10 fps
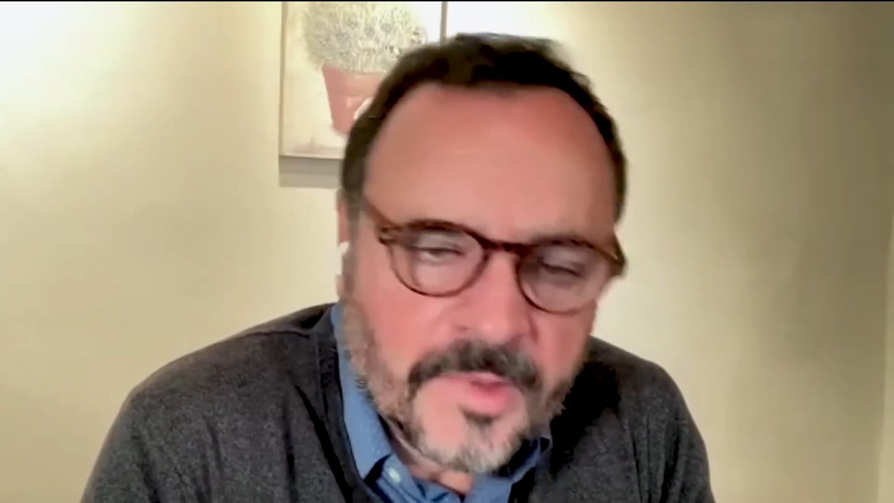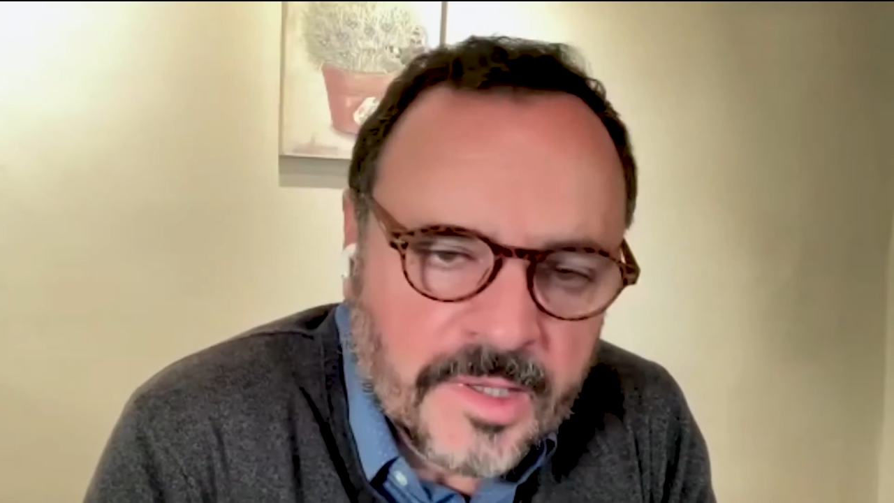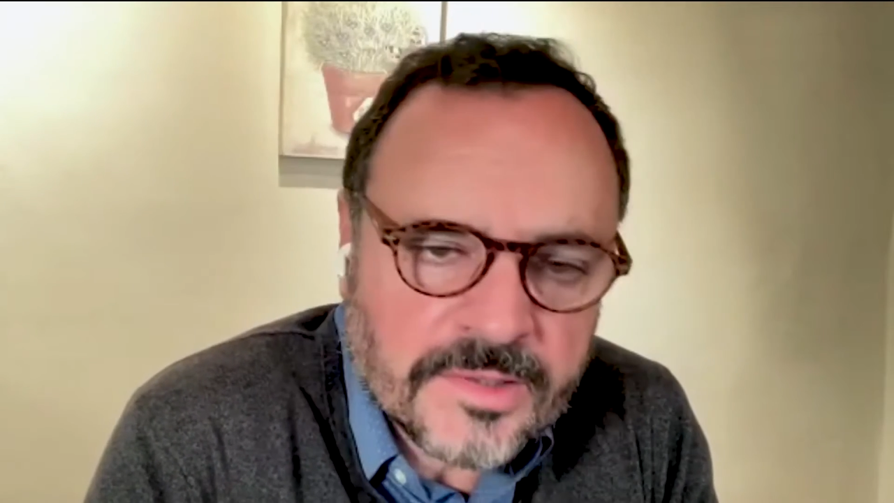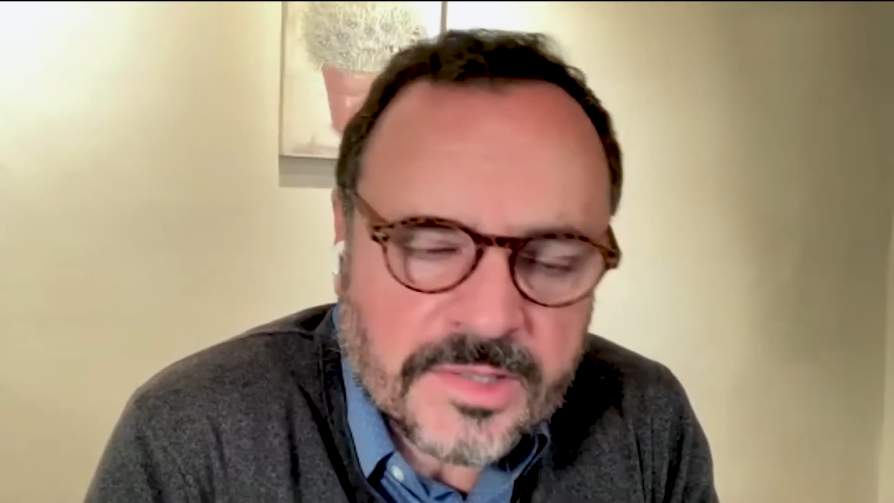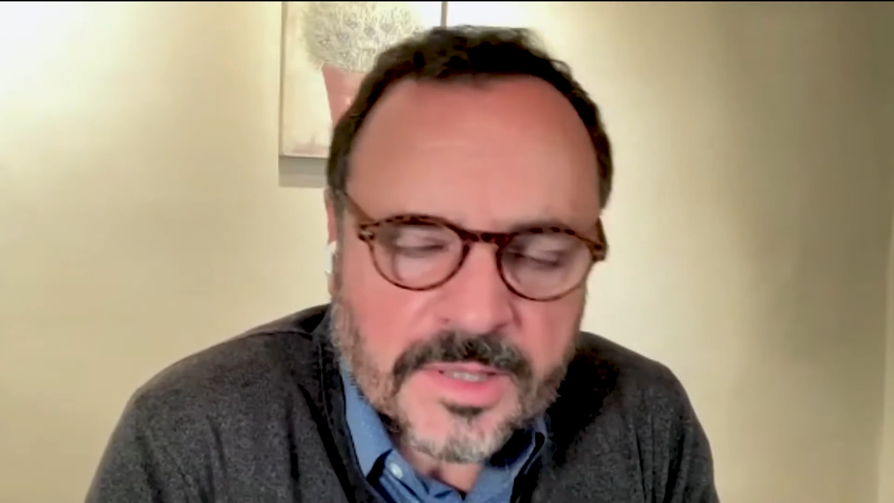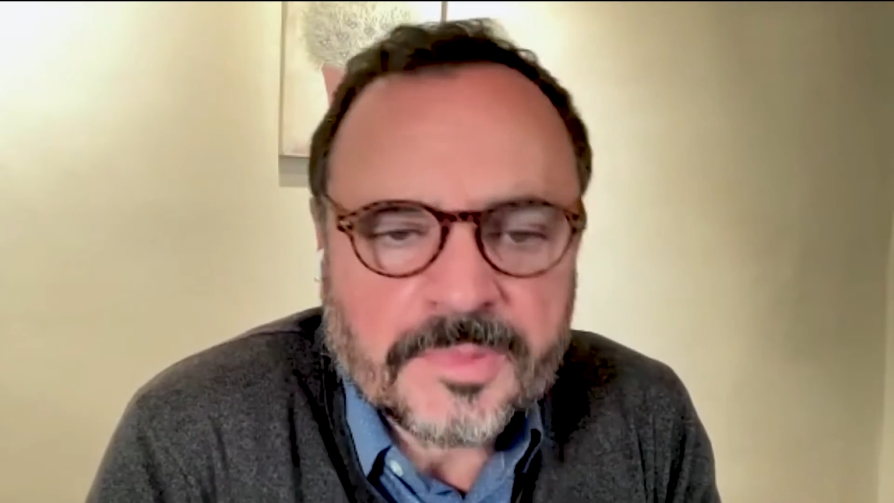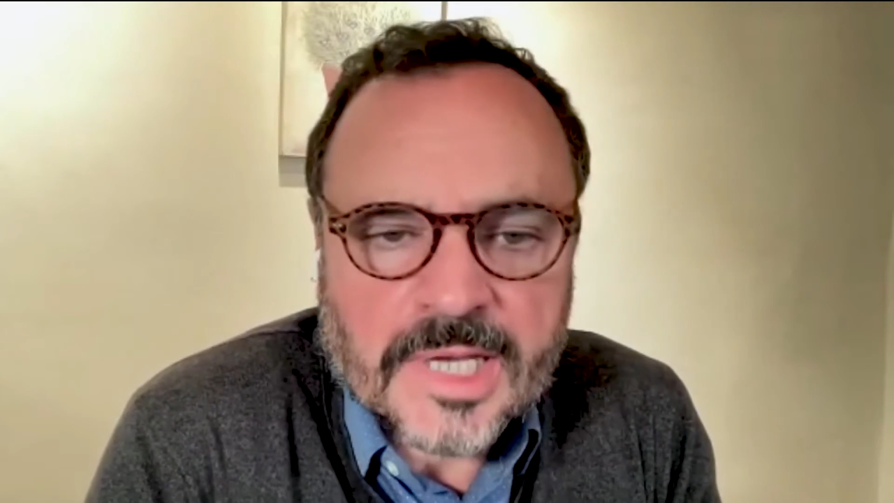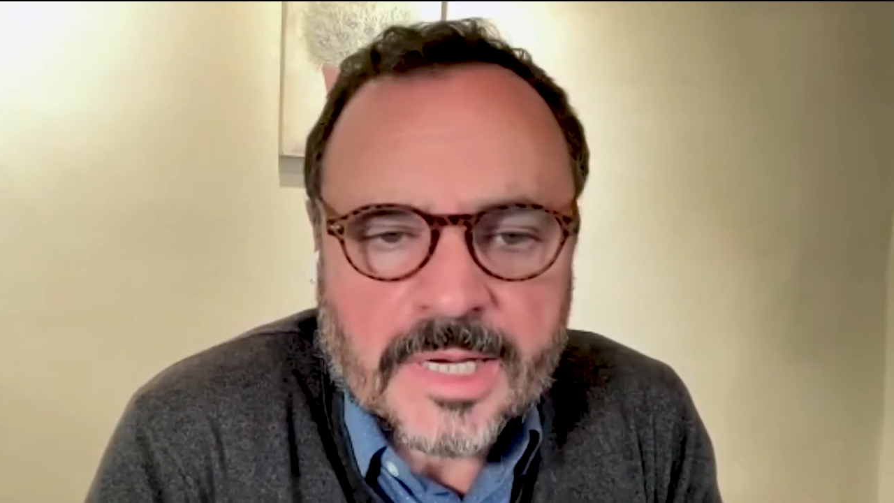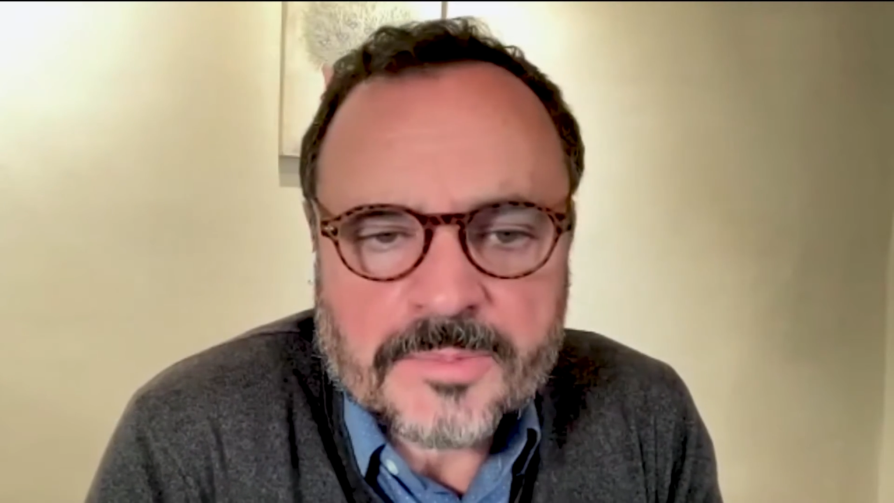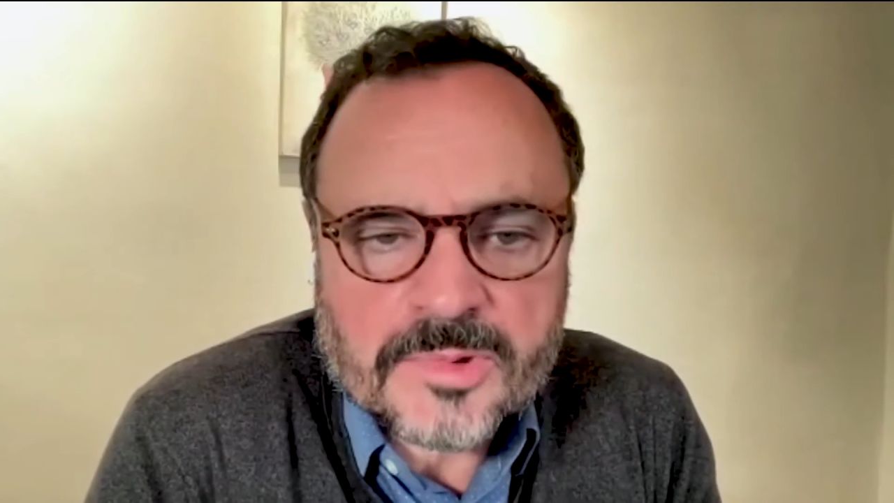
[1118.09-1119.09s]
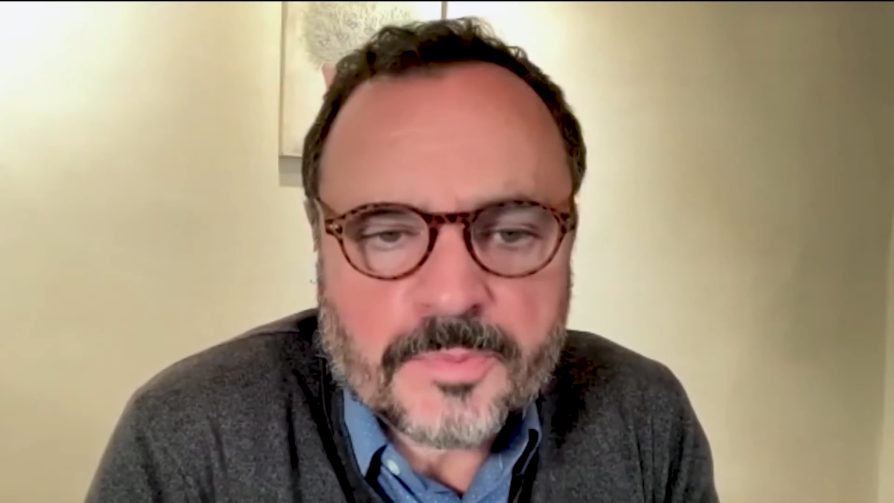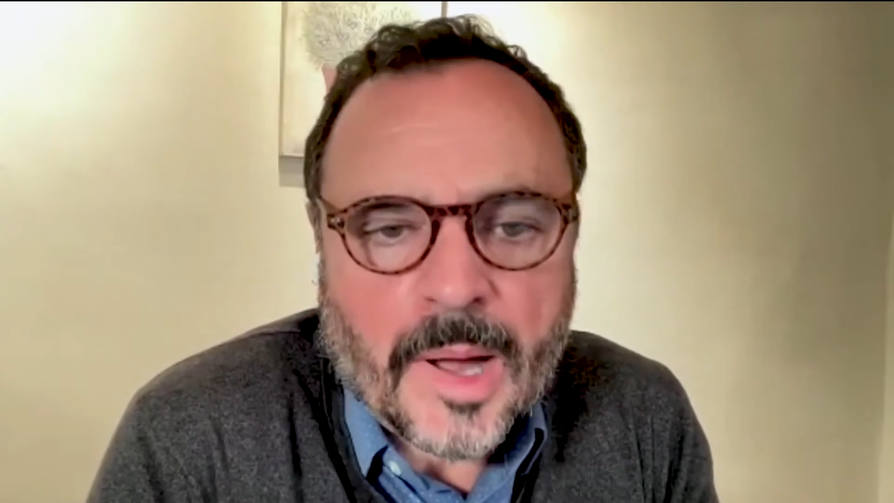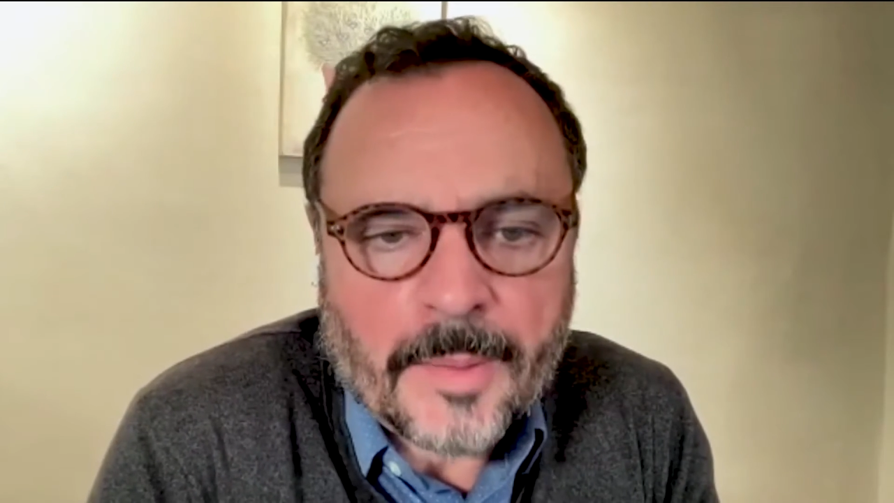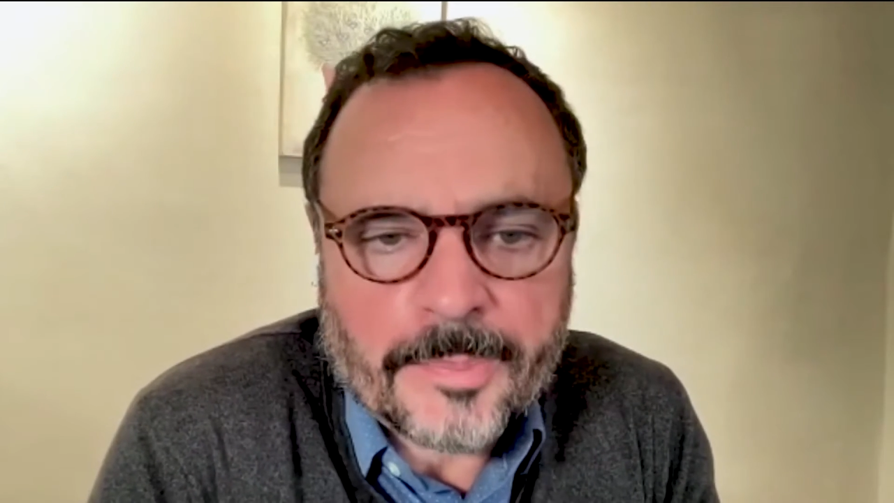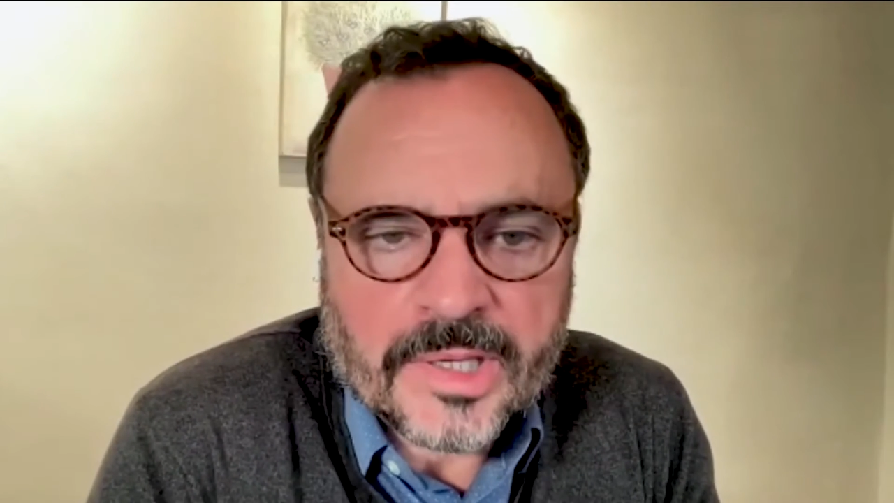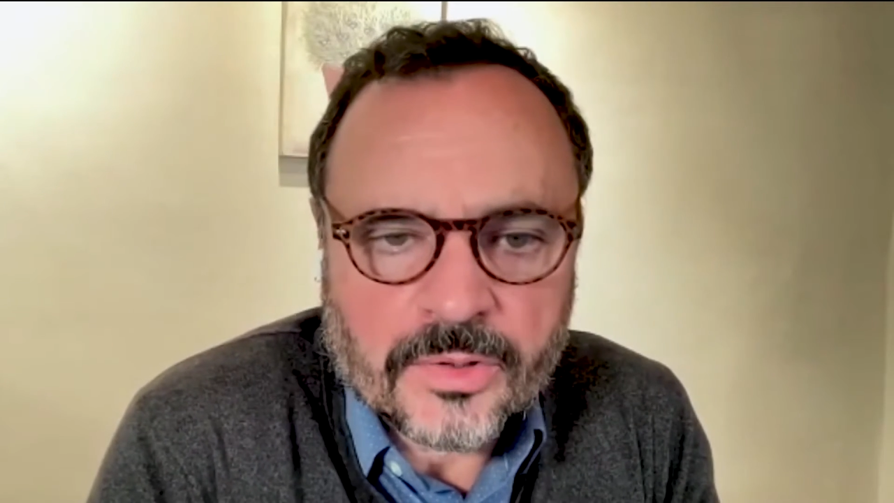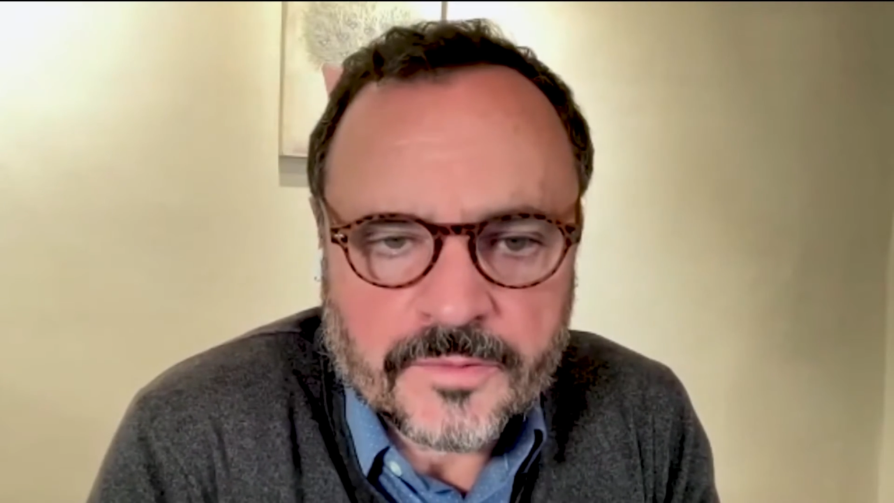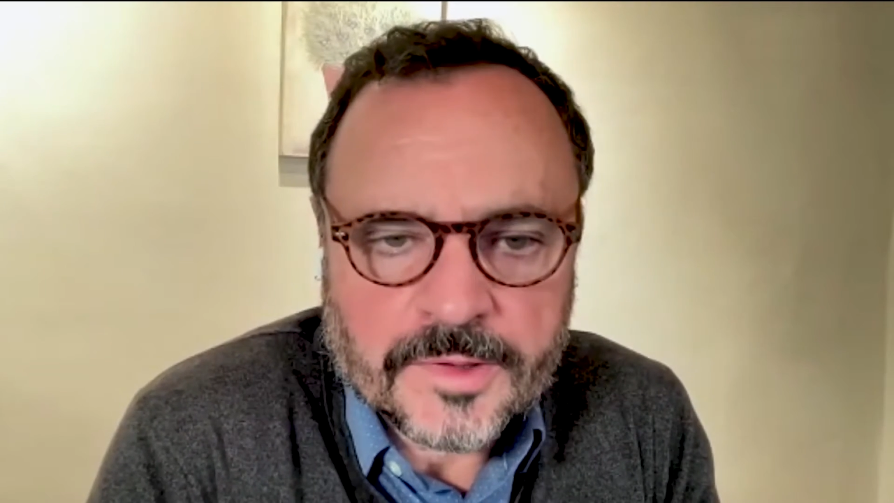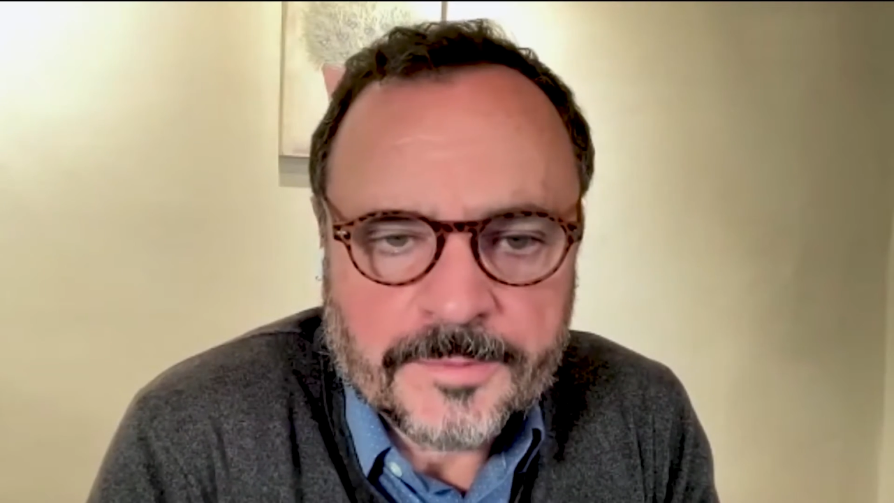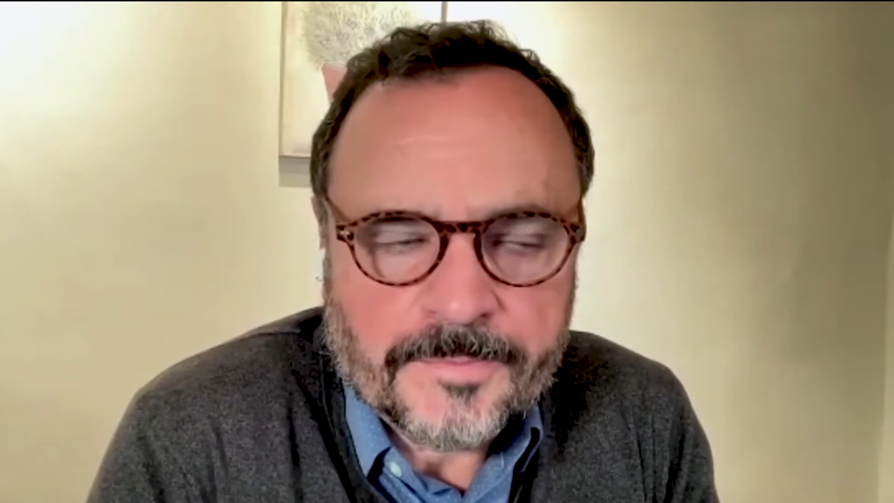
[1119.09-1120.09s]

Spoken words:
sometimes popping over.